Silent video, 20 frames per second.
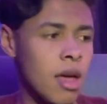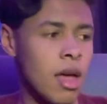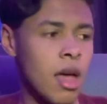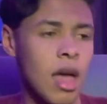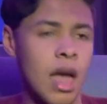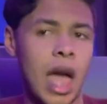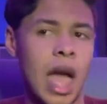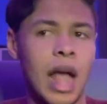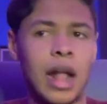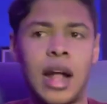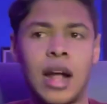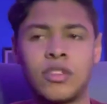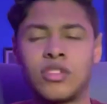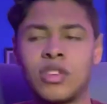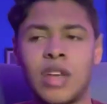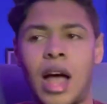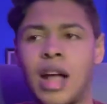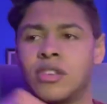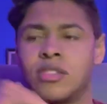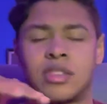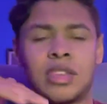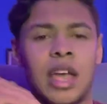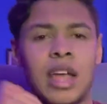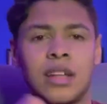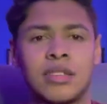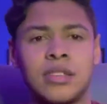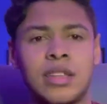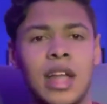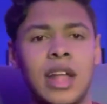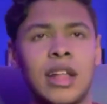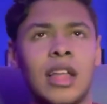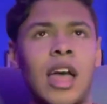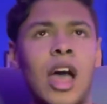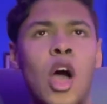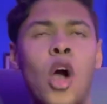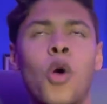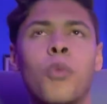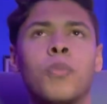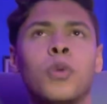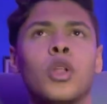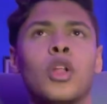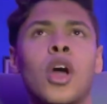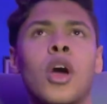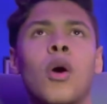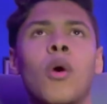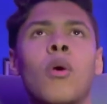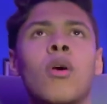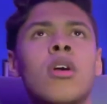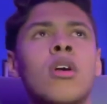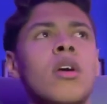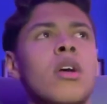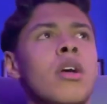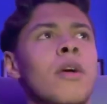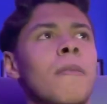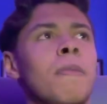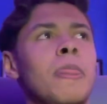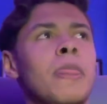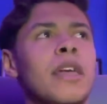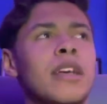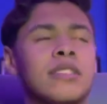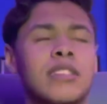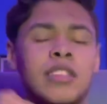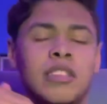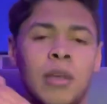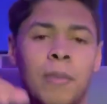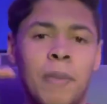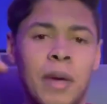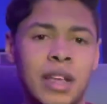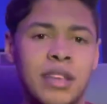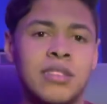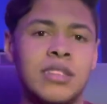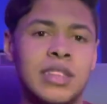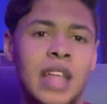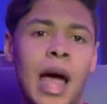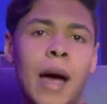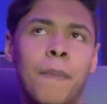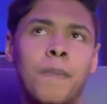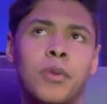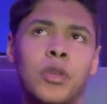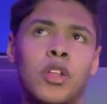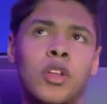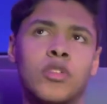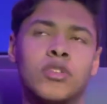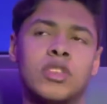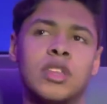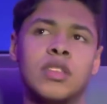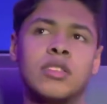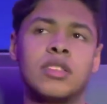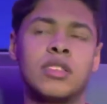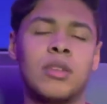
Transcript: and I just, I just can't stand it. I hope, you know, this is a big step, you know, since the